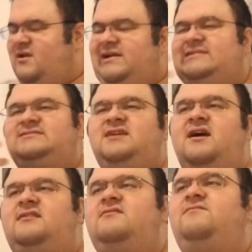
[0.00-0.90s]
It's
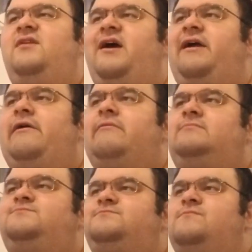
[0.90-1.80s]
kind of like,
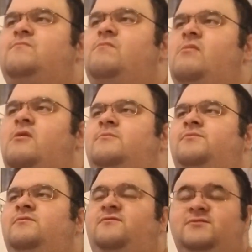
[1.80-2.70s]

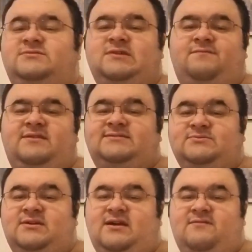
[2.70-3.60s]
well, first off, these
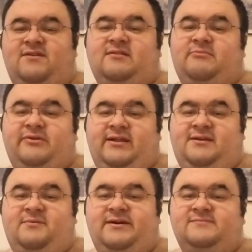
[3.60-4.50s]
are like available
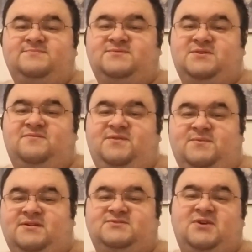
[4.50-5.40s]
anywhere, so if you
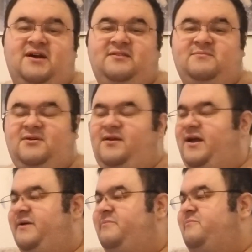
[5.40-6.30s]
want to try them, you
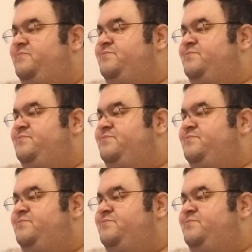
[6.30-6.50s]
can.